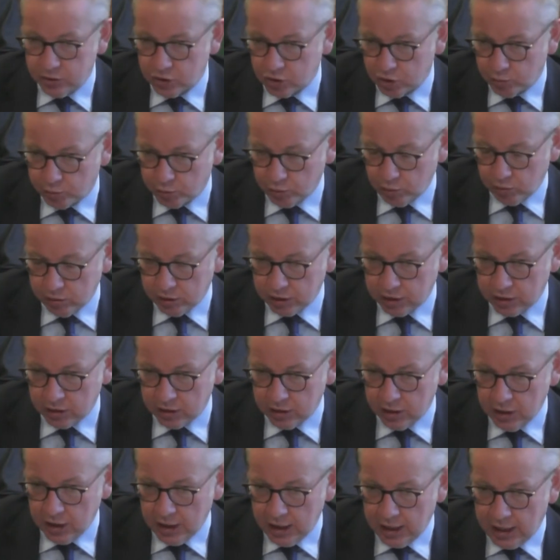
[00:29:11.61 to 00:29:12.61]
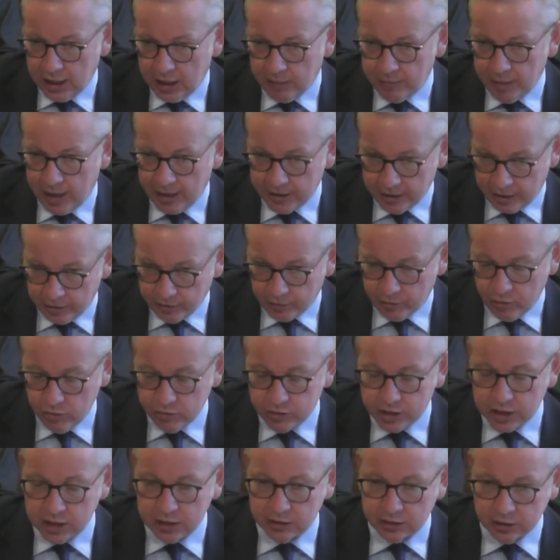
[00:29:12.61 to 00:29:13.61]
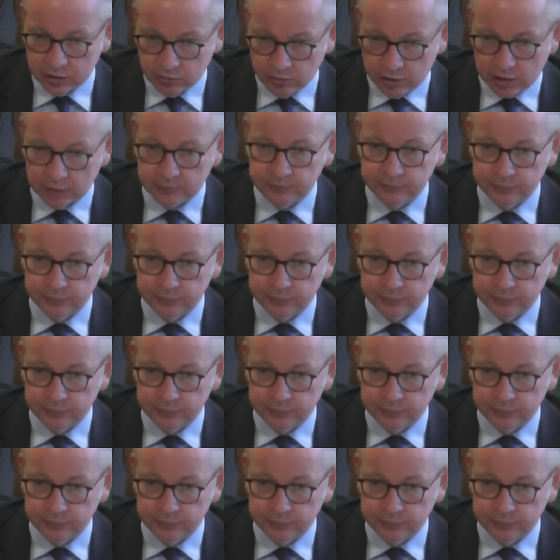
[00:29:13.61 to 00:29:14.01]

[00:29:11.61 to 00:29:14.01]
Gibraltar, and other OTs as well.